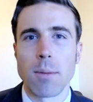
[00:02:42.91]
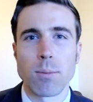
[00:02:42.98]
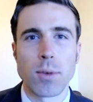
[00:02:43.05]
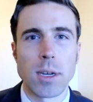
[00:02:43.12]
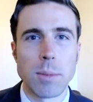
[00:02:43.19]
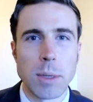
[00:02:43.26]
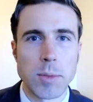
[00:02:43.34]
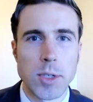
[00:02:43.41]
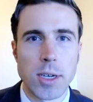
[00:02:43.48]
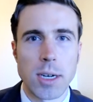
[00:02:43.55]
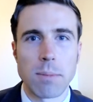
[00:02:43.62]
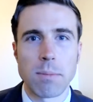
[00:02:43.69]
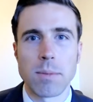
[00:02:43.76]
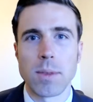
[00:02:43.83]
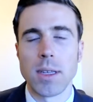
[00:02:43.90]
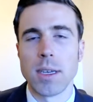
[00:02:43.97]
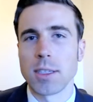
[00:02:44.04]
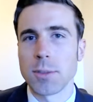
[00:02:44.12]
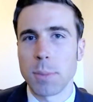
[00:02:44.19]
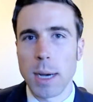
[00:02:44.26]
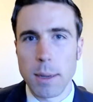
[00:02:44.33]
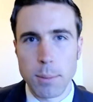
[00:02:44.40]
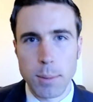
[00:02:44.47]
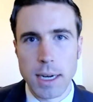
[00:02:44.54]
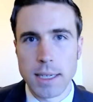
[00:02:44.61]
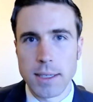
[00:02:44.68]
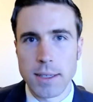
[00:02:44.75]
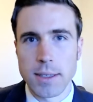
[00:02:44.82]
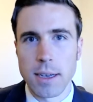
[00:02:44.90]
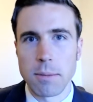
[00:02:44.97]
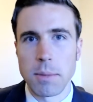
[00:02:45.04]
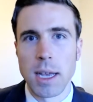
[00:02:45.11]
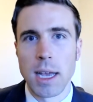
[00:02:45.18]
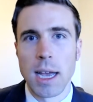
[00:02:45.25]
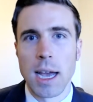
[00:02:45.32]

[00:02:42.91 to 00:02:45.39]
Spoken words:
Premiums are up, the spot price is up.